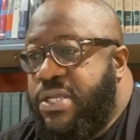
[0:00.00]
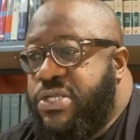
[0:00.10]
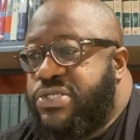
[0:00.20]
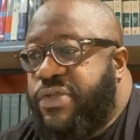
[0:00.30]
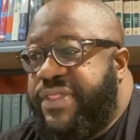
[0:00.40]

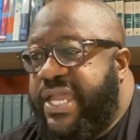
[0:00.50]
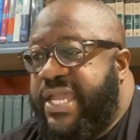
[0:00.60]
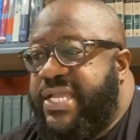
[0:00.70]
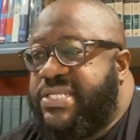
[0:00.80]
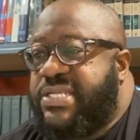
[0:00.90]
So there
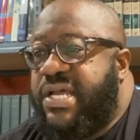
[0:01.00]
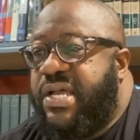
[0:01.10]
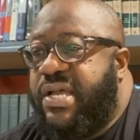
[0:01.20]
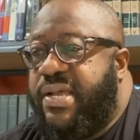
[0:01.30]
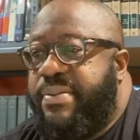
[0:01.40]
is a
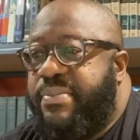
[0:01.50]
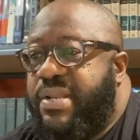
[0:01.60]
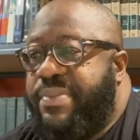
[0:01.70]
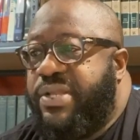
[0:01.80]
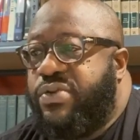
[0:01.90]

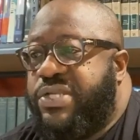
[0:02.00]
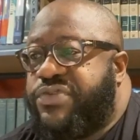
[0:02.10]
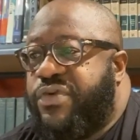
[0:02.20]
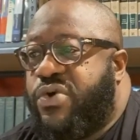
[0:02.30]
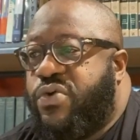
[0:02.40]
let me do this
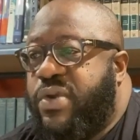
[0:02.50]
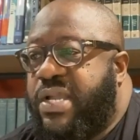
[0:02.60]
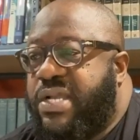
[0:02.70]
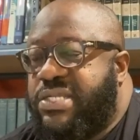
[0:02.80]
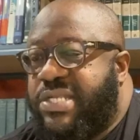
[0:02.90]
real quick
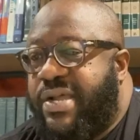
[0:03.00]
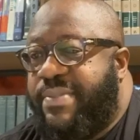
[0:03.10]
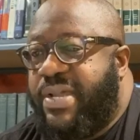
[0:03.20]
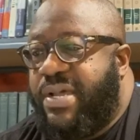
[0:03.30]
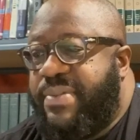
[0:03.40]
because I'm
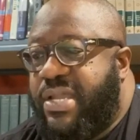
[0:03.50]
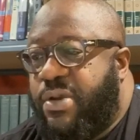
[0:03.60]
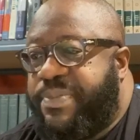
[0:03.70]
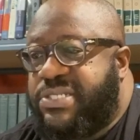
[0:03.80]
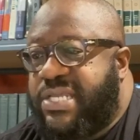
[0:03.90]
gonna
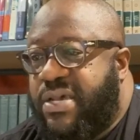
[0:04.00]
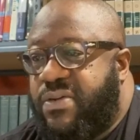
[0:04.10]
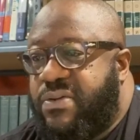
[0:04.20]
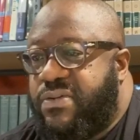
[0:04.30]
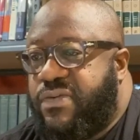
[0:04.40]
help us out,
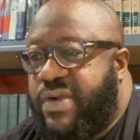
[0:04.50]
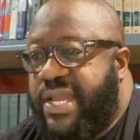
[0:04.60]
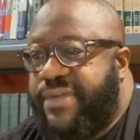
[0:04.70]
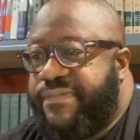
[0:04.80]
right?